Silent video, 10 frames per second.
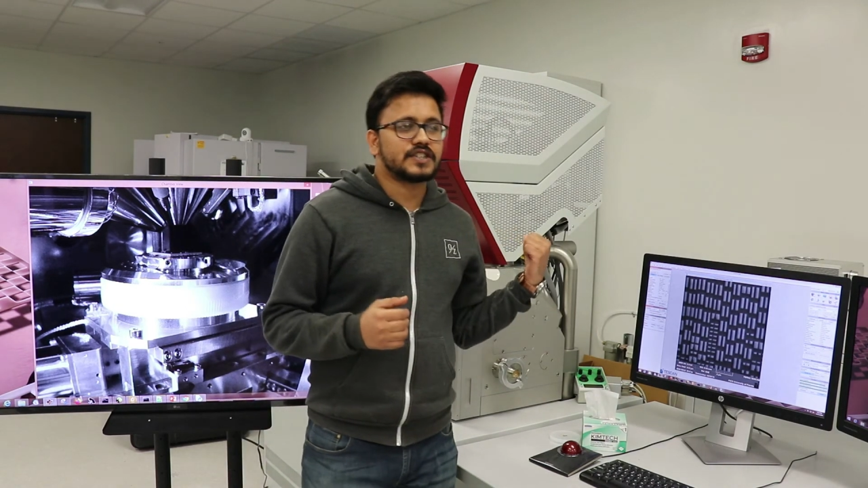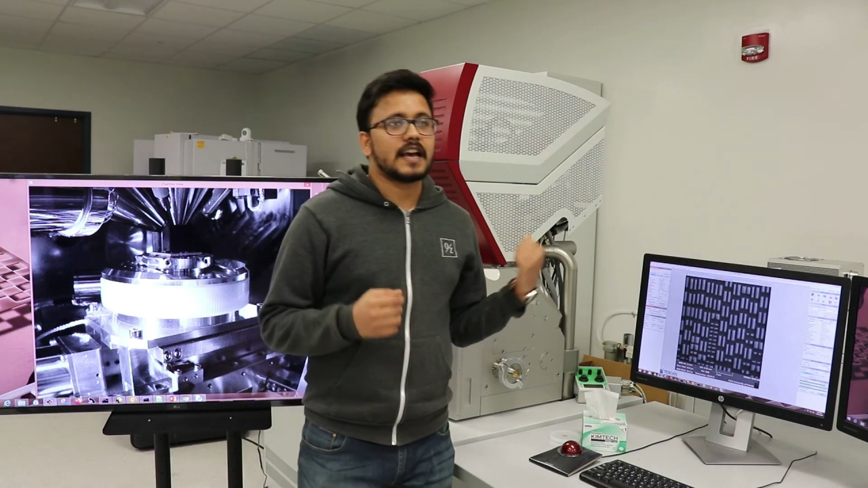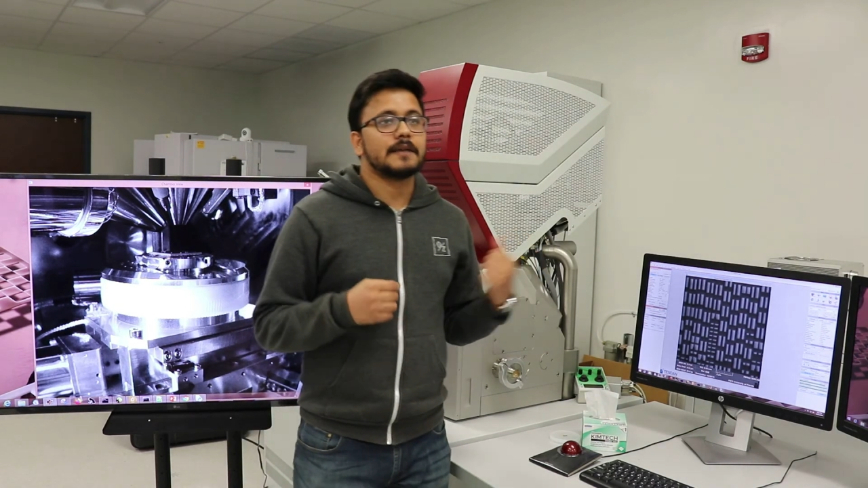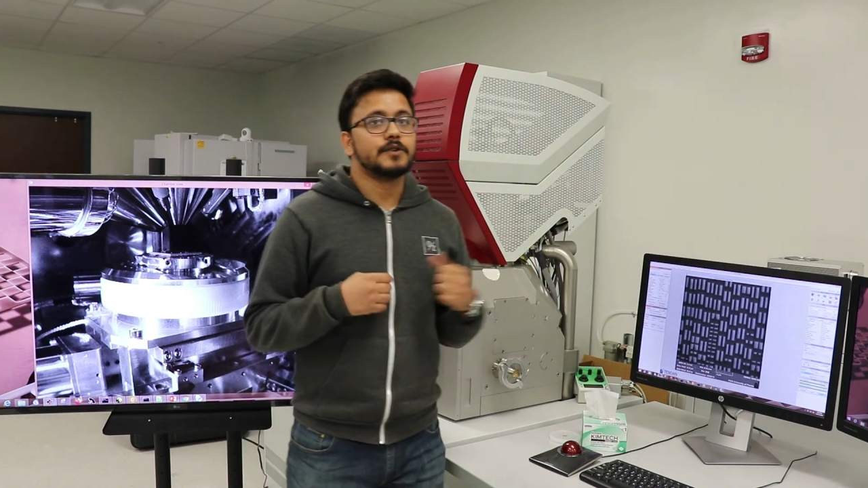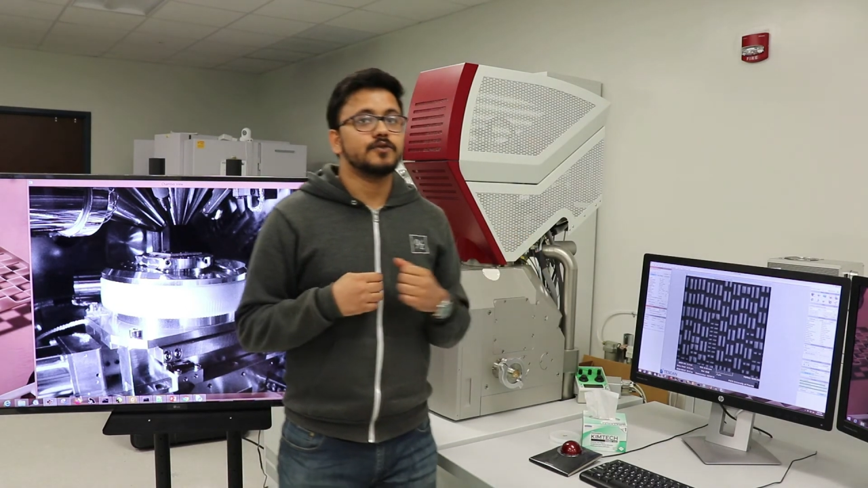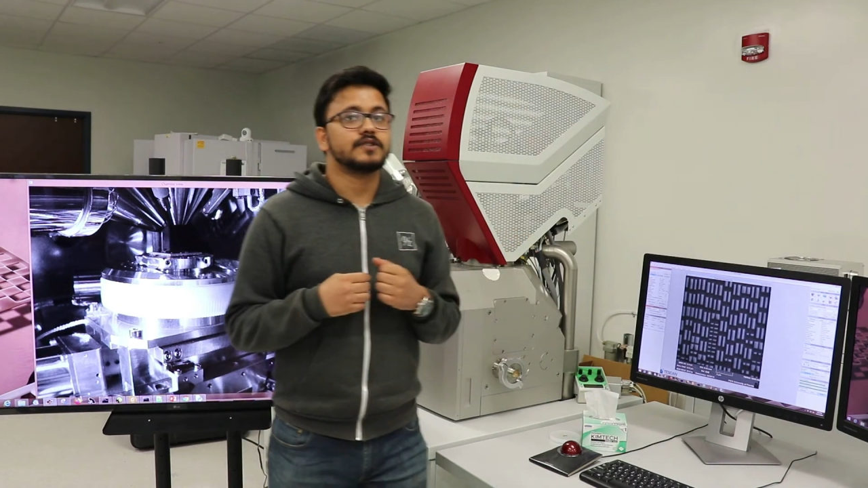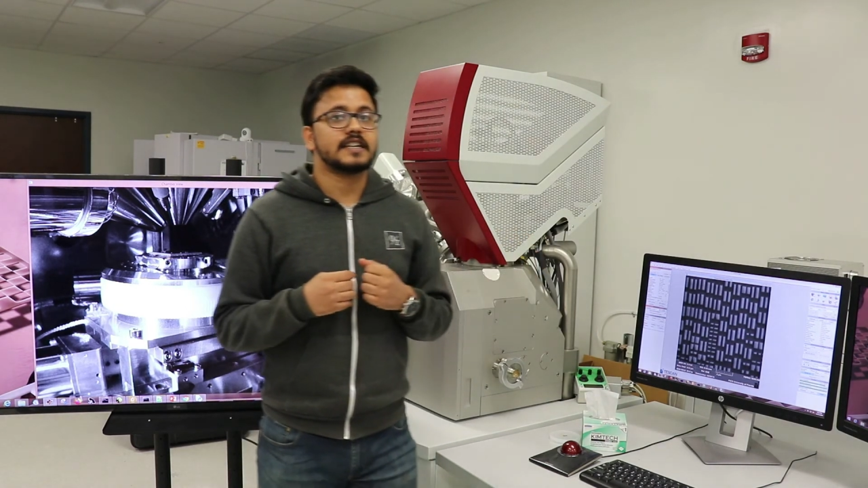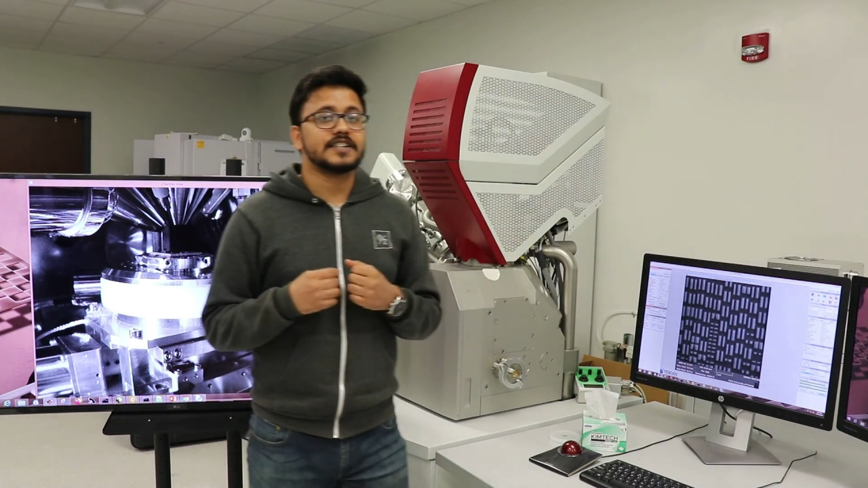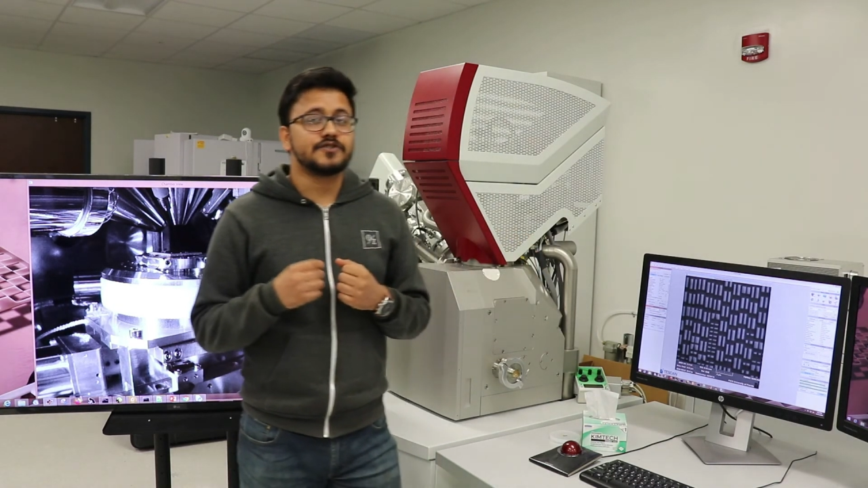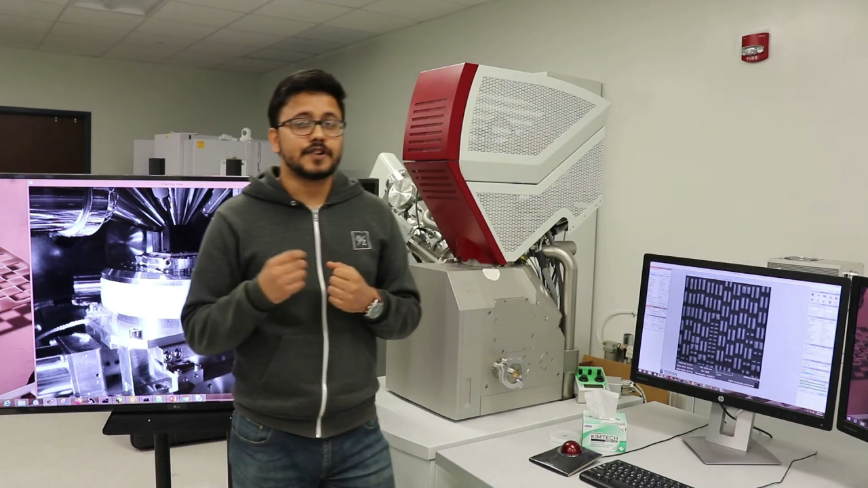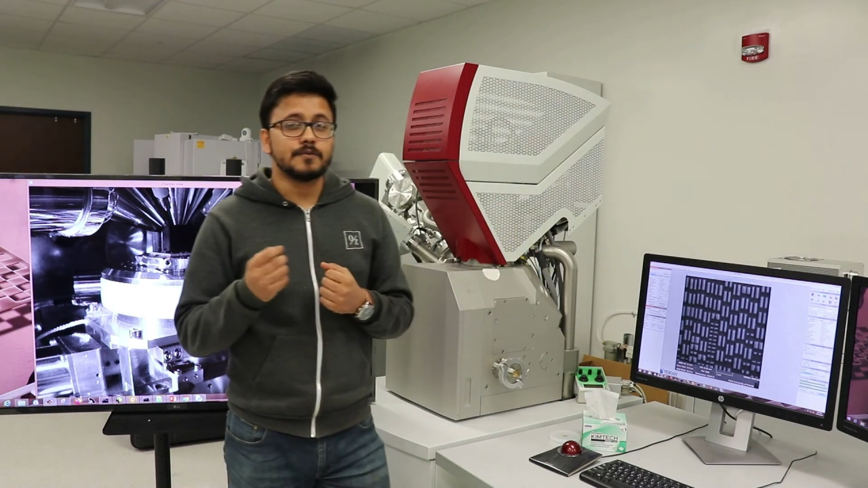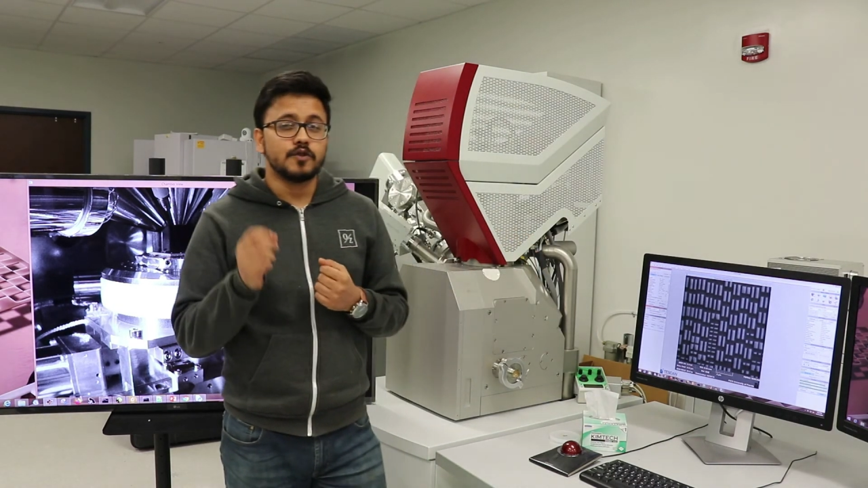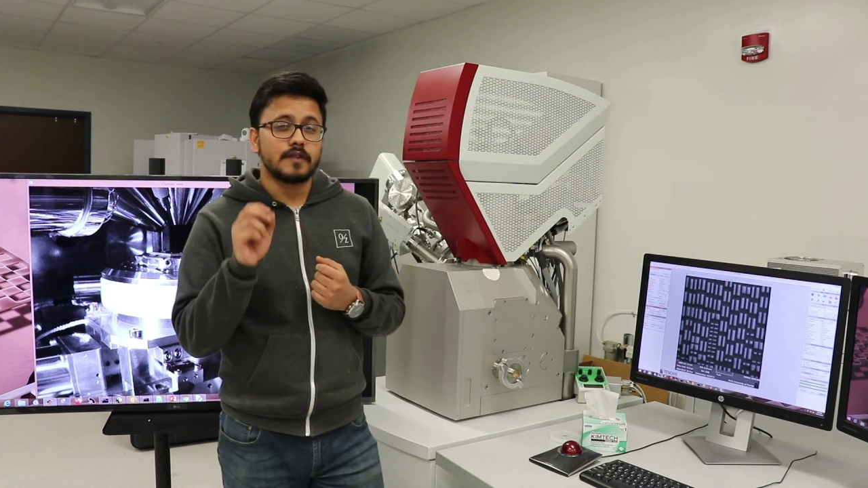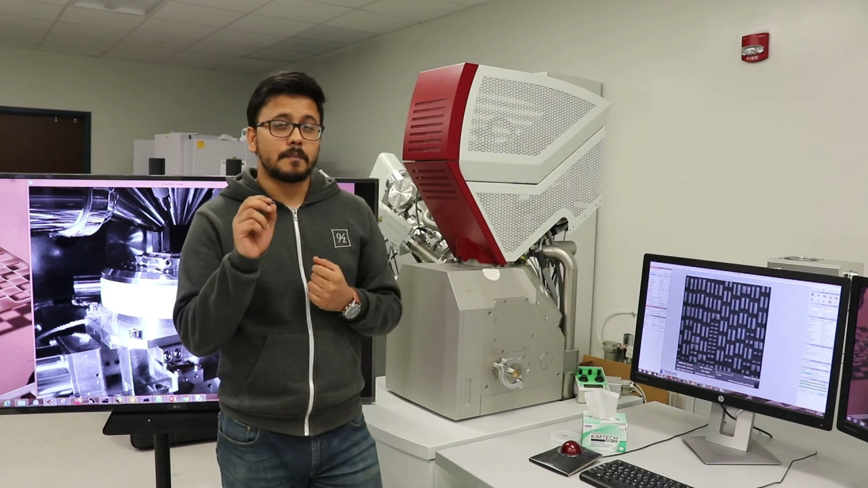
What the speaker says: I am using to remove a